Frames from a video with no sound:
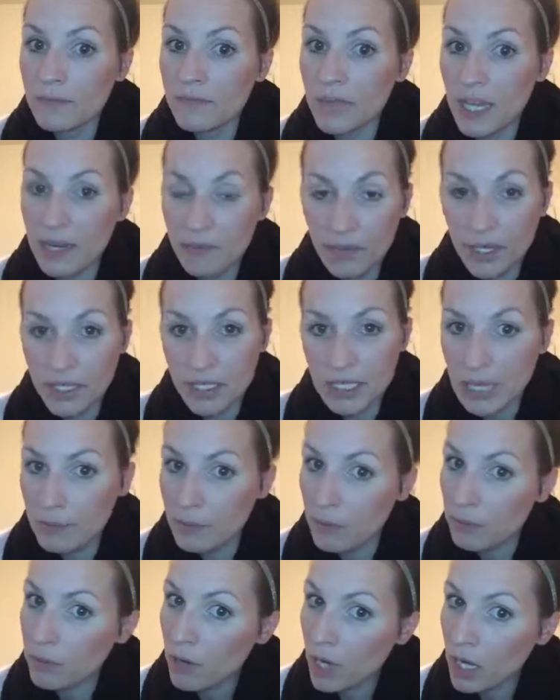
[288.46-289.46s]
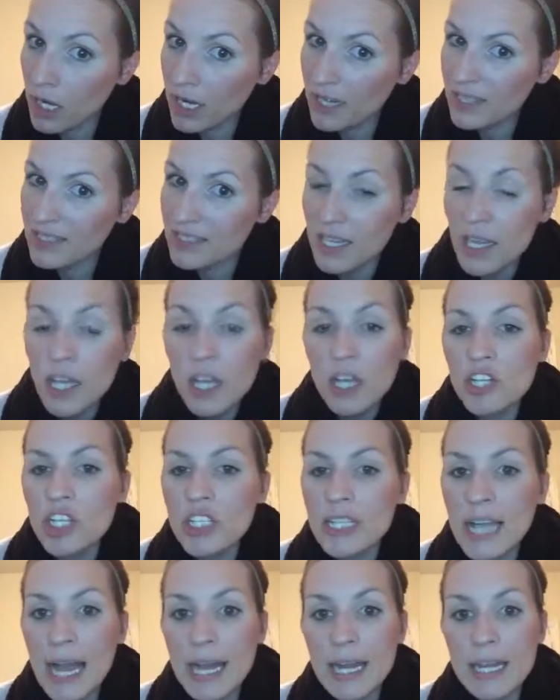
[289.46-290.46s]
favorite type of products,
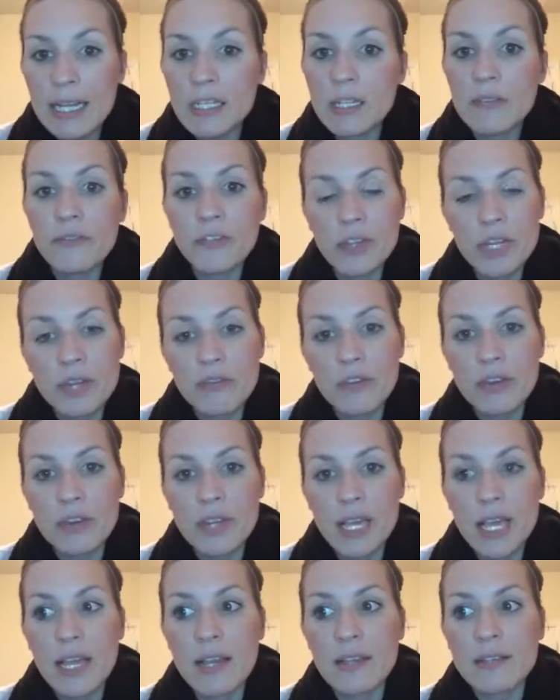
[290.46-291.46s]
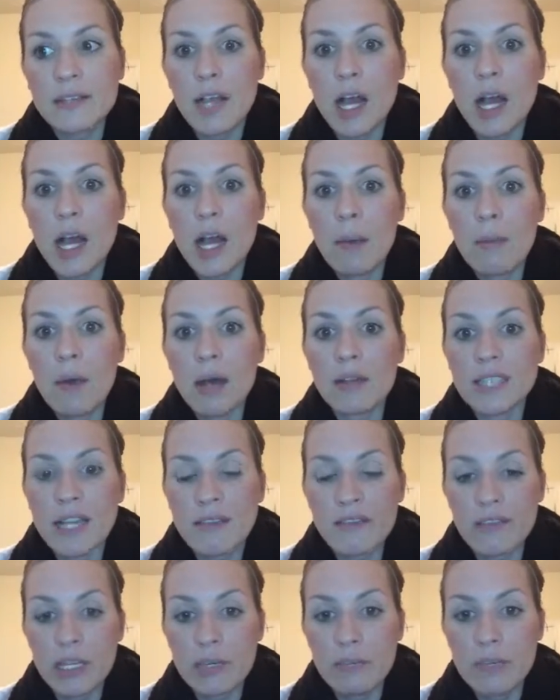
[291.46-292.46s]
just adding in a few different things. I'll
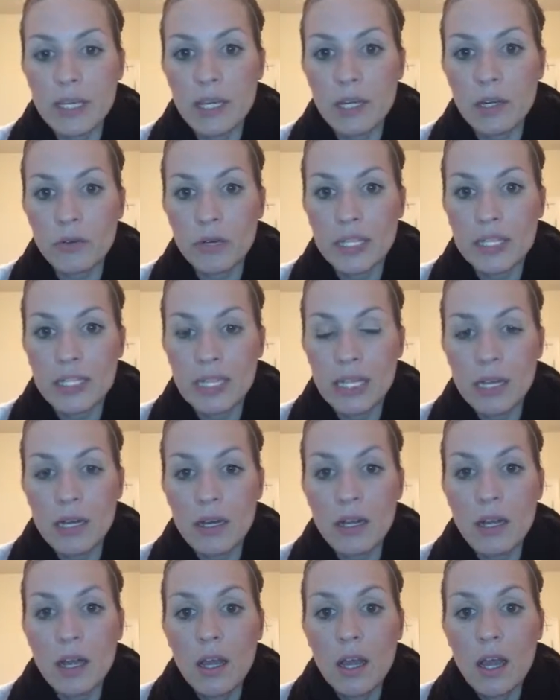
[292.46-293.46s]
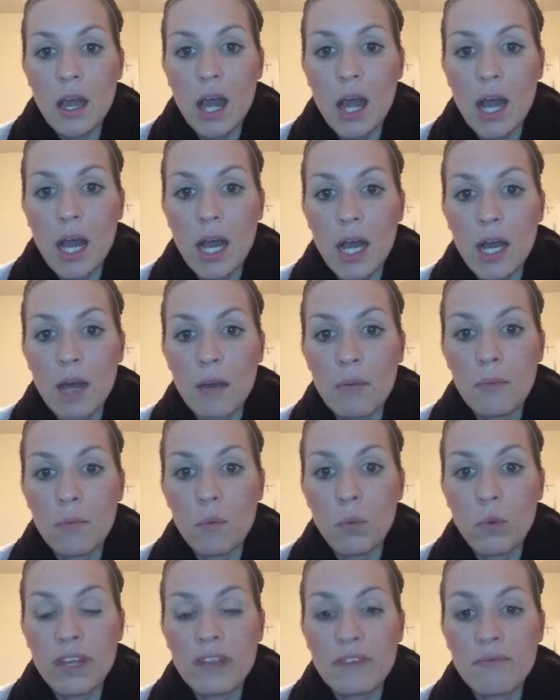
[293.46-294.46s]
definitely be increasing
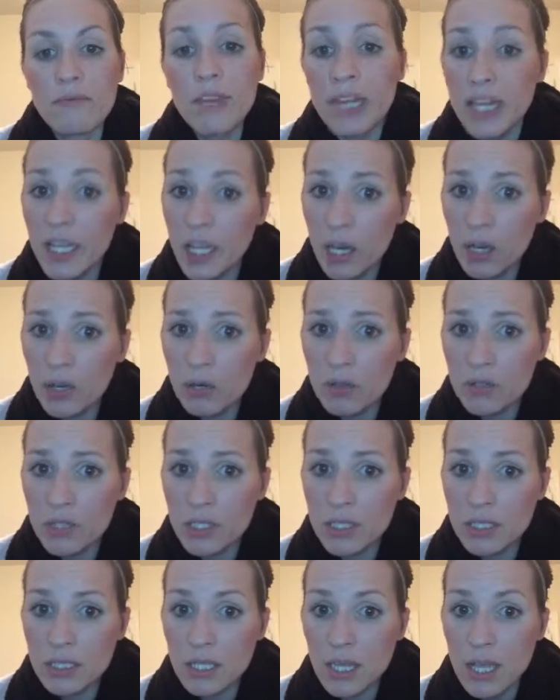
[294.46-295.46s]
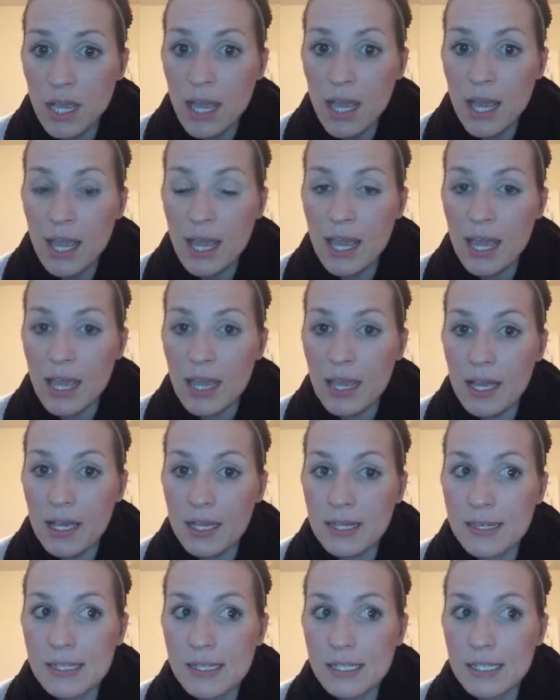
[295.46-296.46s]
with videos
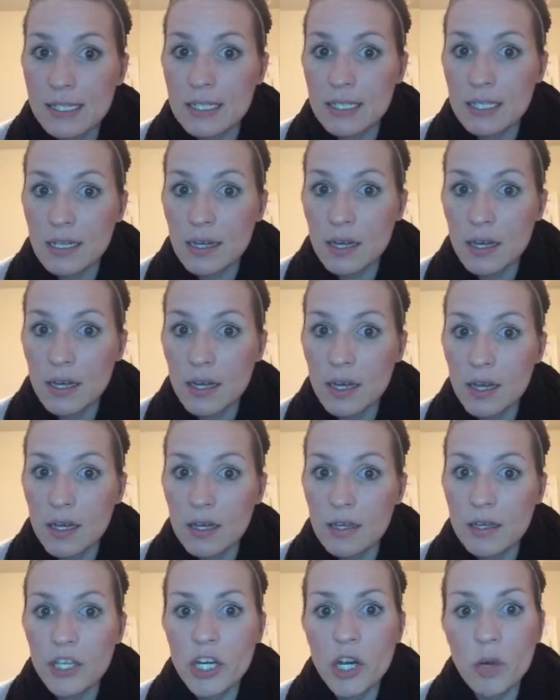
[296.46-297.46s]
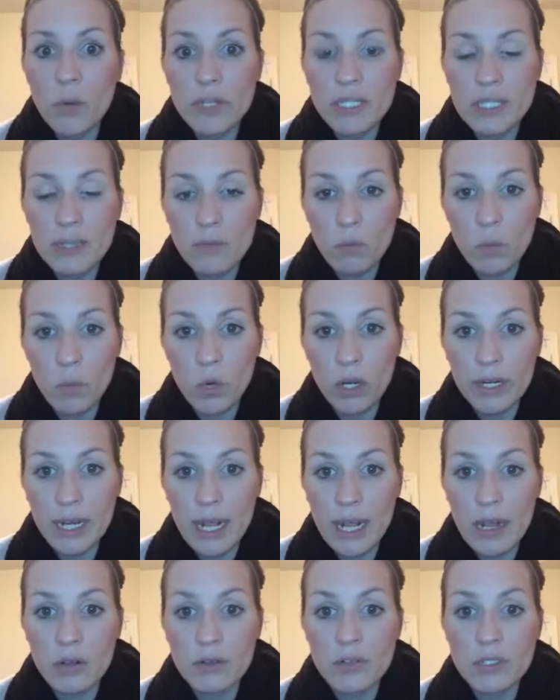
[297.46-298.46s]
and you know, with some
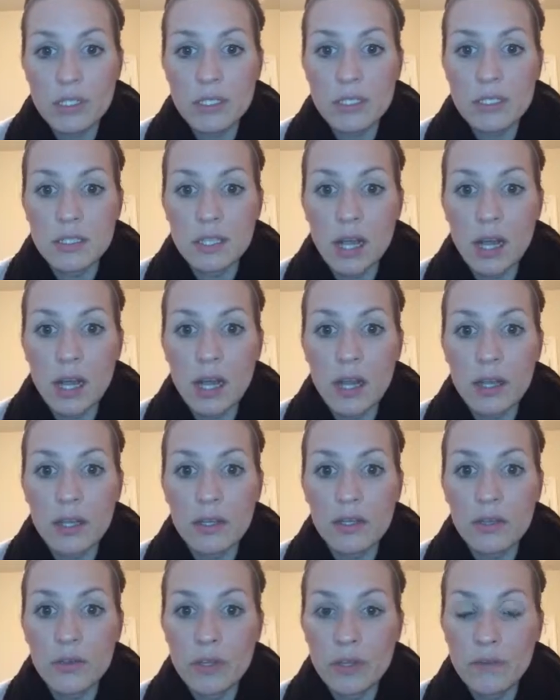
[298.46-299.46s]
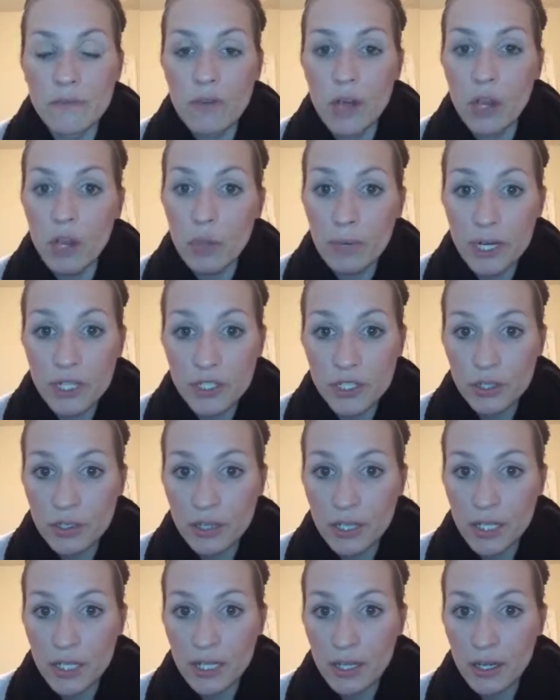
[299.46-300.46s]
workouts. You can follow my
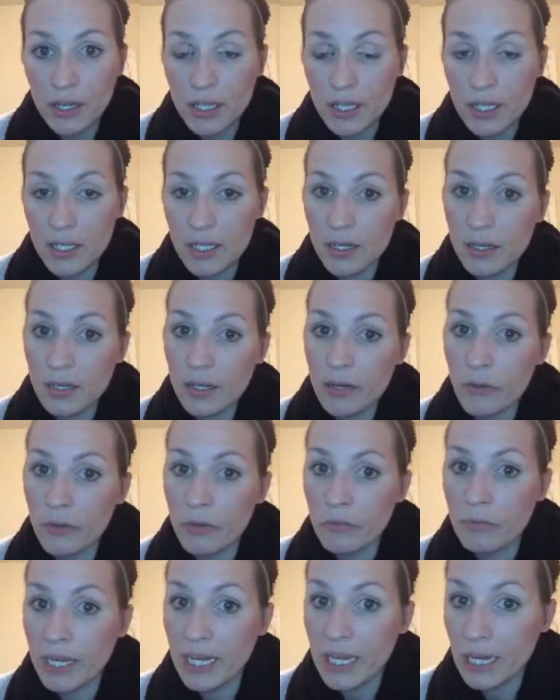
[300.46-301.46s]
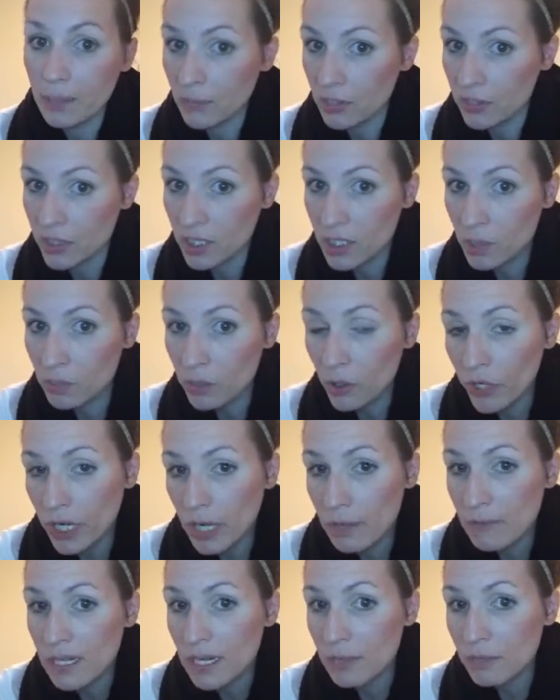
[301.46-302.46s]
journey on here with my hammer and chisel
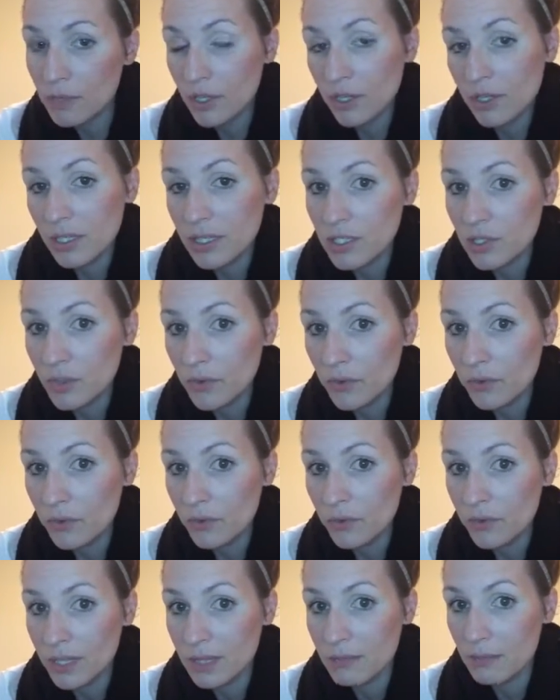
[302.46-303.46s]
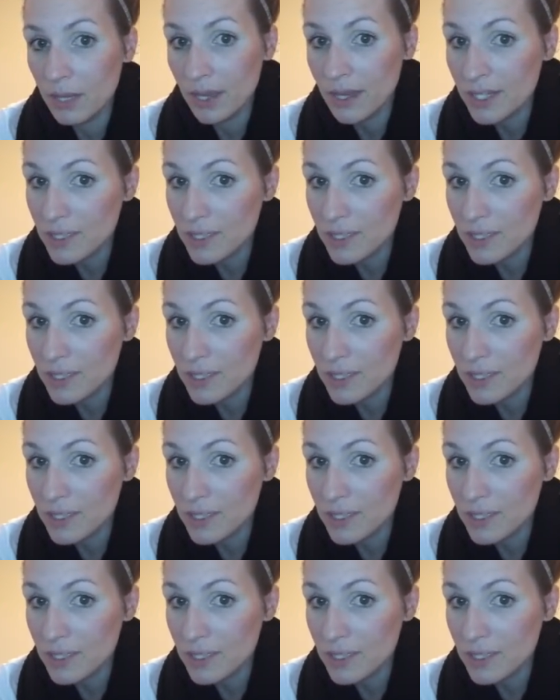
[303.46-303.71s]
program that I'm currently doing with my